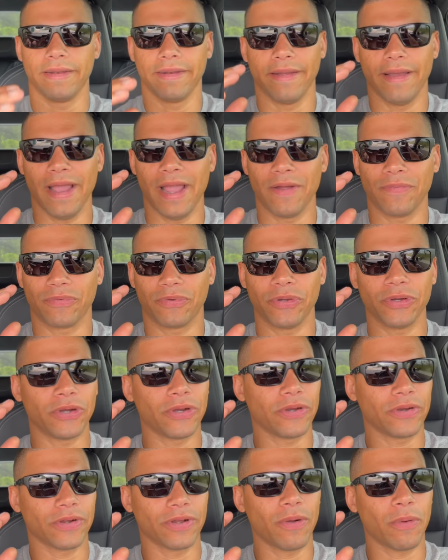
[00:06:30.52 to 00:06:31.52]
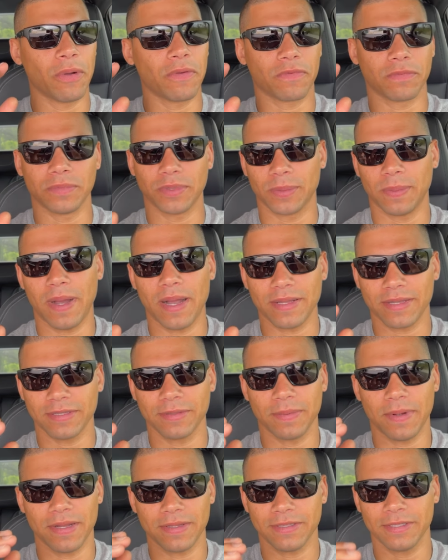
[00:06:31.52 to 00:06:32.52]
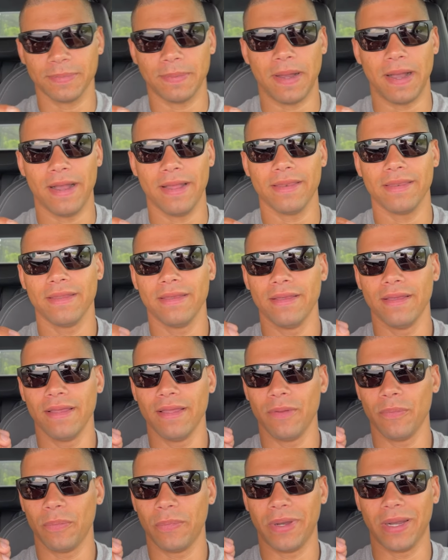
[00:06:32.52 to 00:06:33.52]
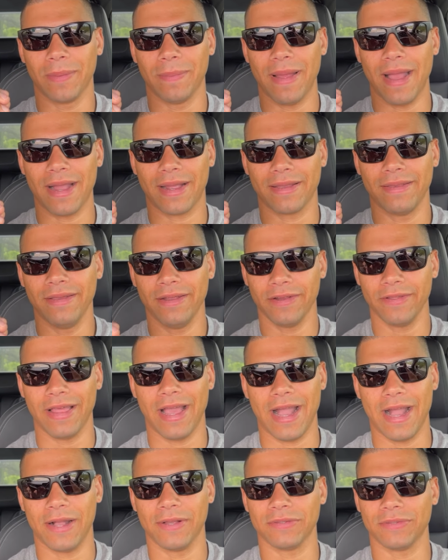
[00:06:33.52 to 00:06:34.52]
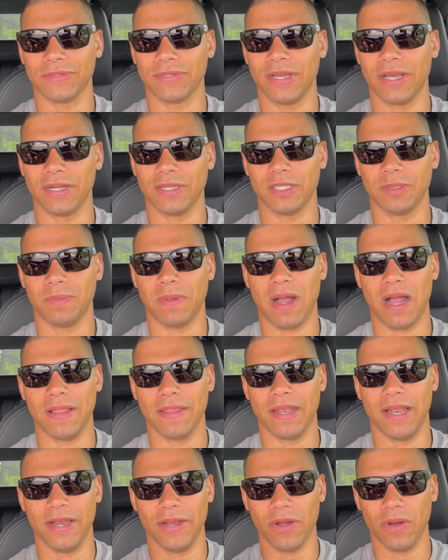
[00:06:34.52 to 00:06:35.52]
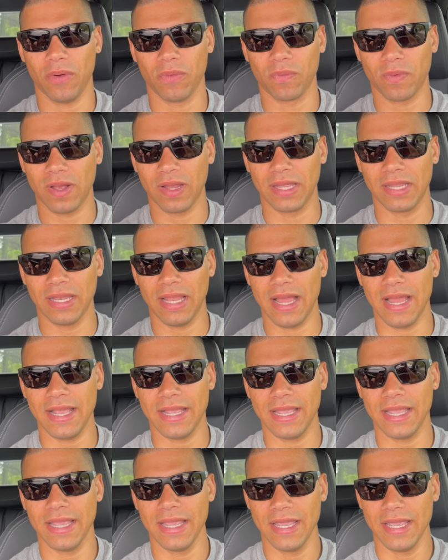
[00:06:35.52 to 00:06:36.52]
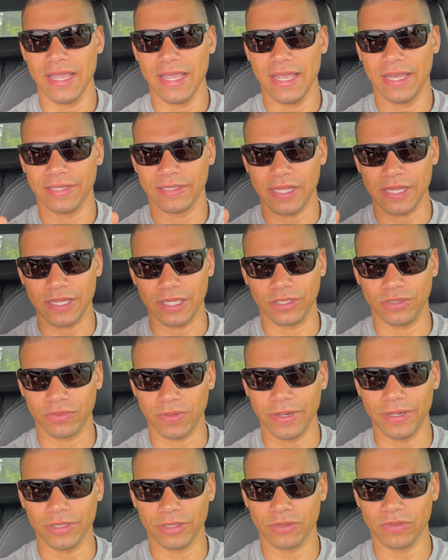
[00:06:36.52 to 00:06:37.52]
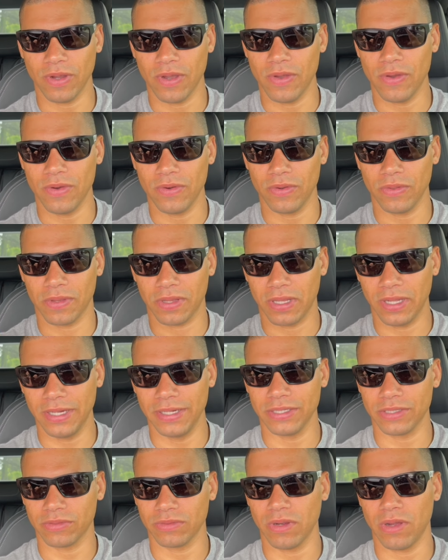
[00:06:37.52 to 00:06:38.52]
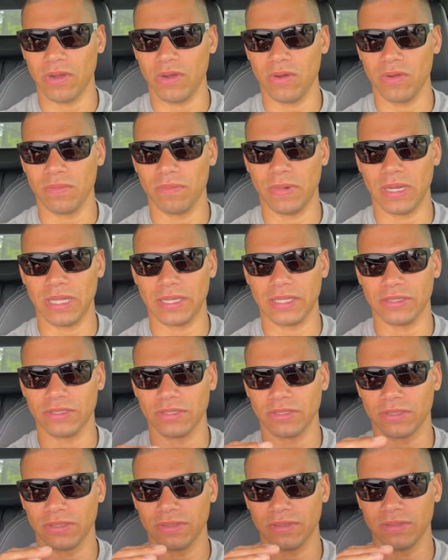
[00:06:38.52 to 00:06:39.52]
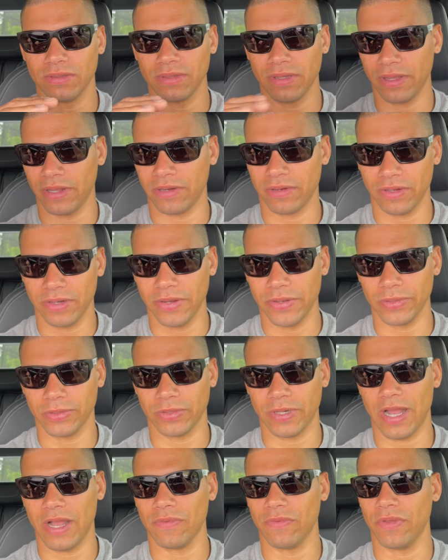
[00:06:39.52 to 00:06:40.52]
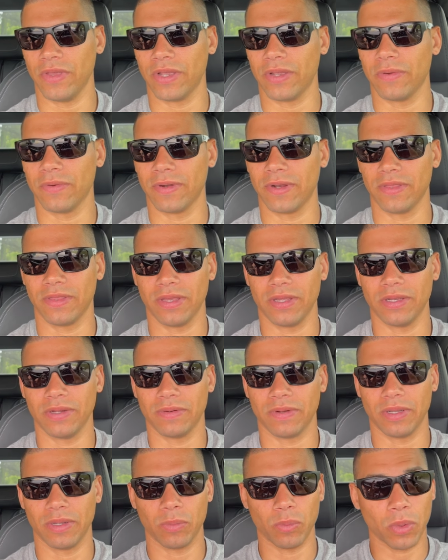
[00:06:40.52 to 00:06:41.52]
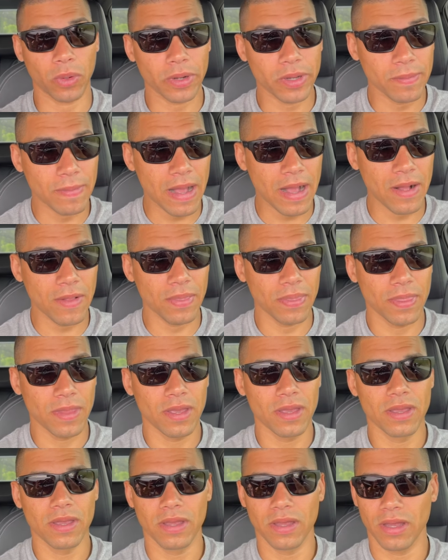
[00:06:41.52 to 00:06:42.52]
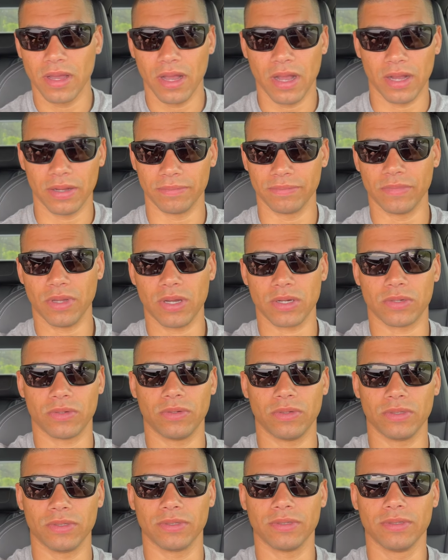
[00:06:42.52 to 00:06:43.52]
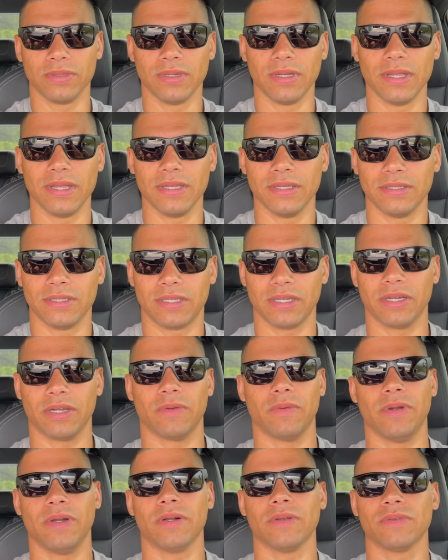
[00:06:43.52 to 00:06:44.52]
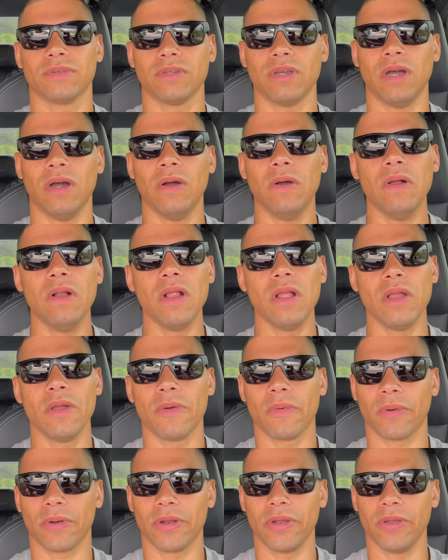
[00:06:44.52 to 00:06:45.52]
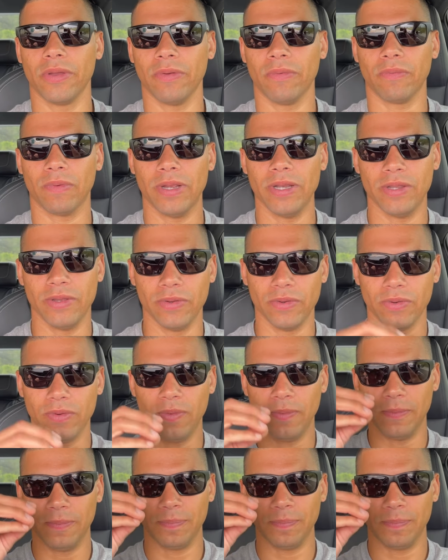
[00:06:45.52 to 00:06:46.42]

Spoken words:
After going from spot to spot to spot, we are back near the house at a spot that I don't really like. It's not the straightest road or the cleanest road, but there's literally no traffic or anything to really worry about. Knock on steering wheel. So we're gonna redo